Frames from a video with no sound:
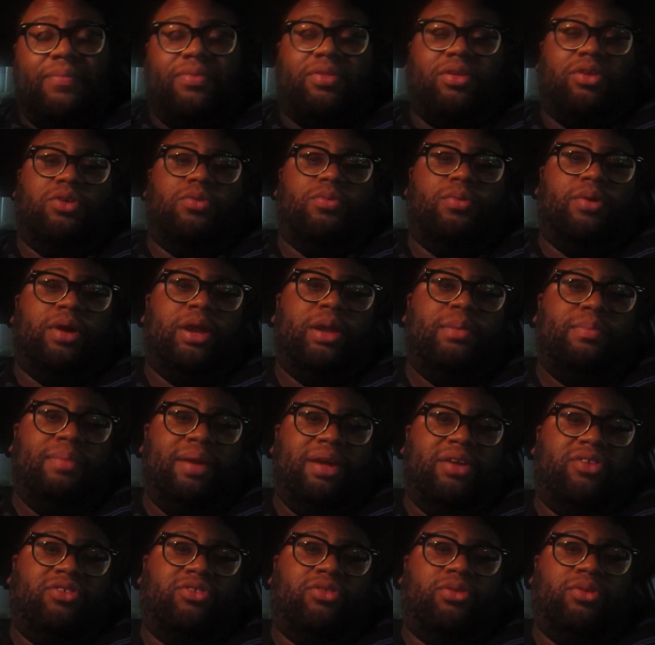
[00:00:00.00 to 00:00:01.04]
So you want to
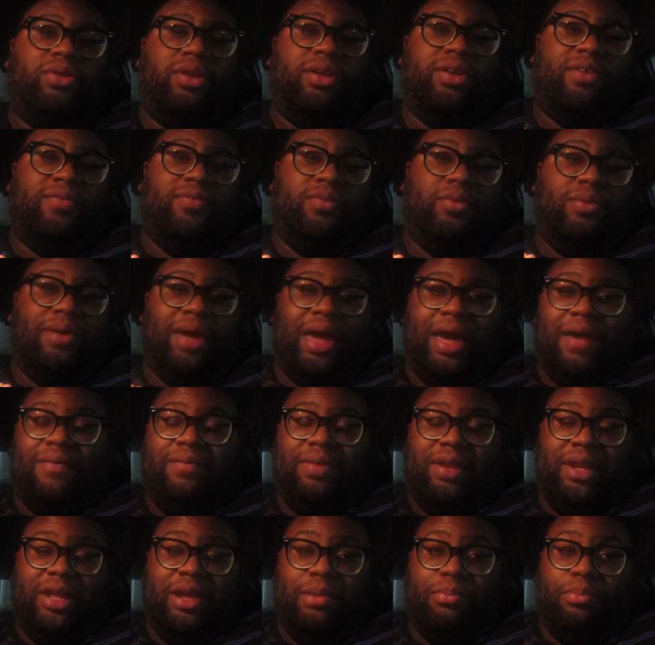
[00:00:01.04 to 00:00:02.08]
make sure that if you have
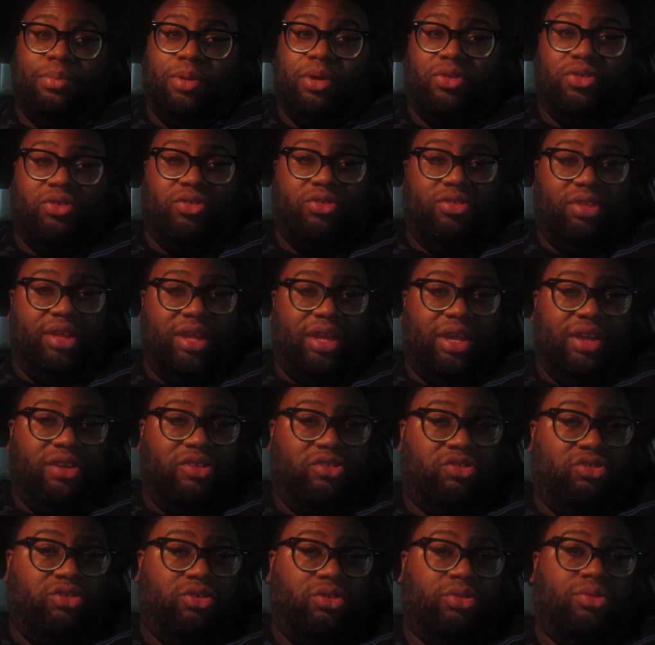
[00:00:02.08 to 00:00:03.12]
any emergency
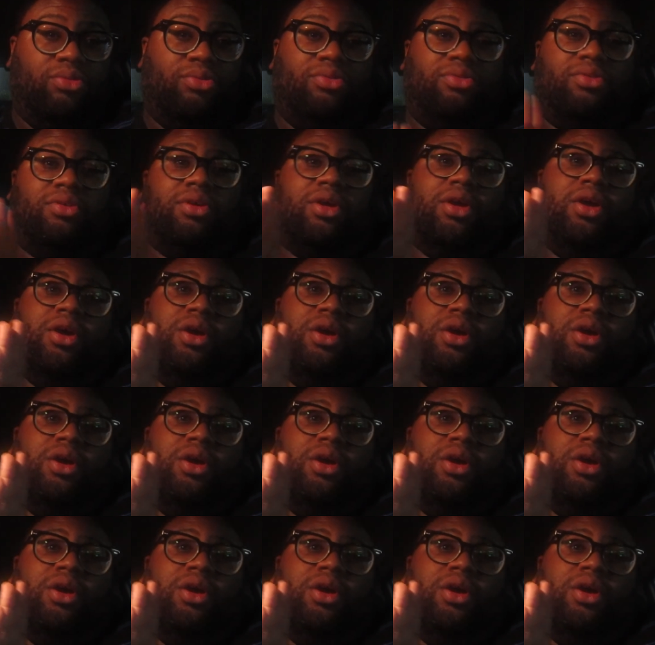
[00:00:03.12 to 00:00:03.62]
issues